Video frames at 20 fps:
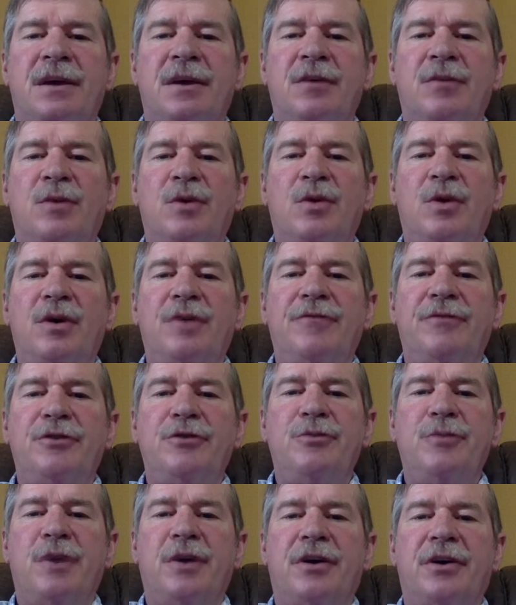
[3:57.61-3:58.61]

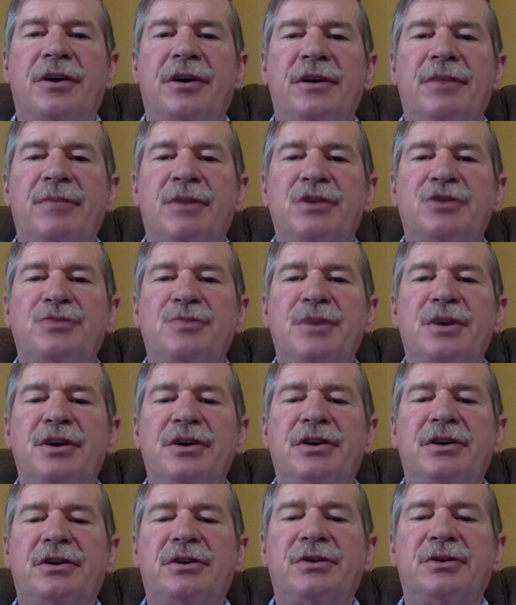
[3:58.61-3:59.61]
MOFU marketing must
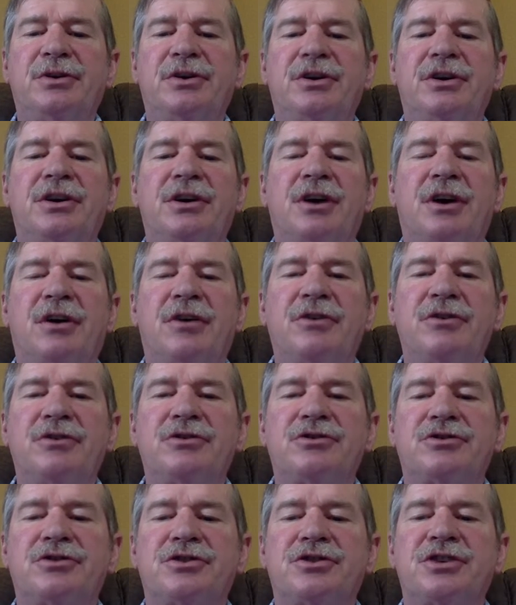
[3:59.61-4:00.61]
be included in all
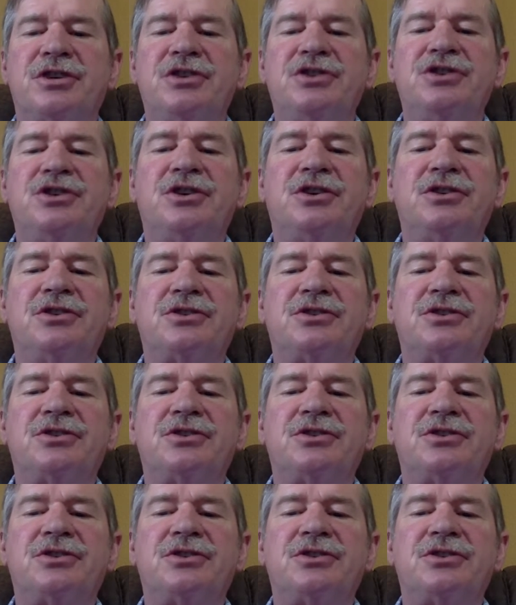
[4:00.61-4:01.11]
your strategic